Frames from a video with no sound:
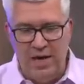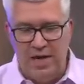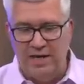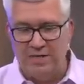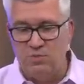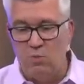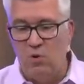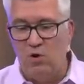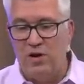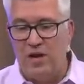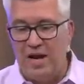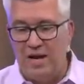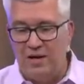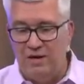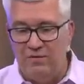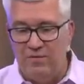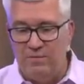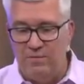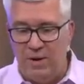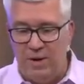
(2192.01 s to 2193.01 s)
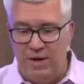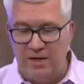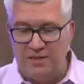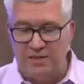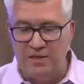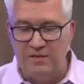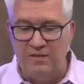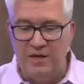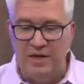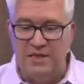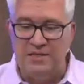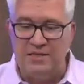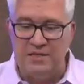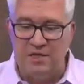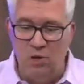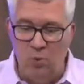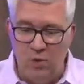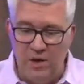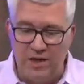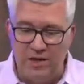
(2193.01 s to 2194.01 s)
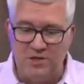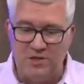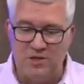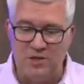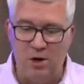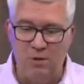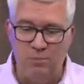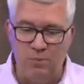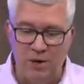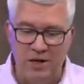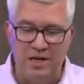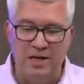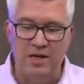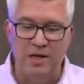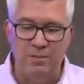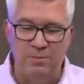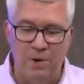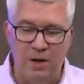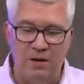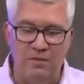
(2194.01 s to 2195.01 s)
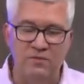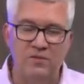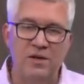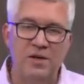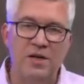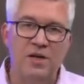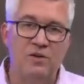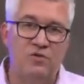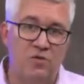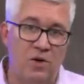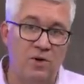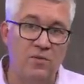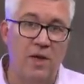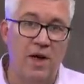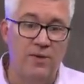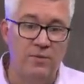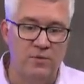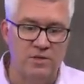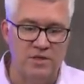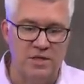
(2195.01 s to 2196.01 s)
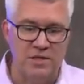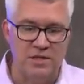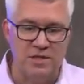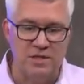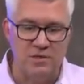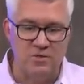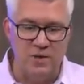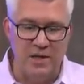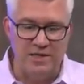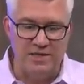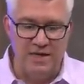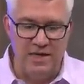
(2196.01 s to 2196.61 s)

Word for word: as more negative than positive until we can start breaking above trendline resistance, right?